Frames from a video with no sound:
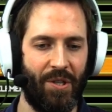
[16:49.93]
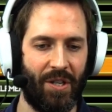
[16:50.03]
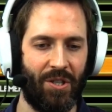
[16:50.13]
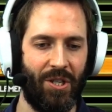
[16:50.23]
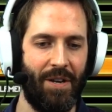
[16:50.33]

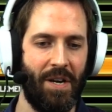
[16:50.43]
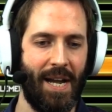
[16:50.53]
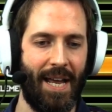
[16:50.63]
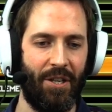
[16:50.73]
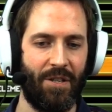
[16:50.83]
exterior
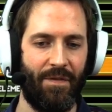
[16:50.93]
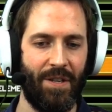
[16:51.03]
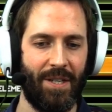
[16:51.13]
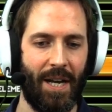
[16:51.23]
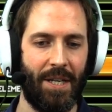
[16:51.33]
and a
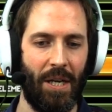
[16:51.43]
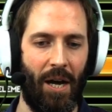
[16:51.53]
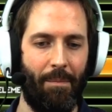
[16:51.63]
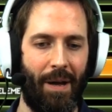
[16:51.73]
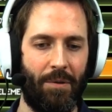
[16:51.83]
sophisticated
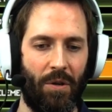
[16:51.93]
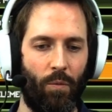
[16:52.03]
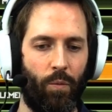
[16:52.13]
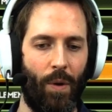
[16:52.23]
arm-mounted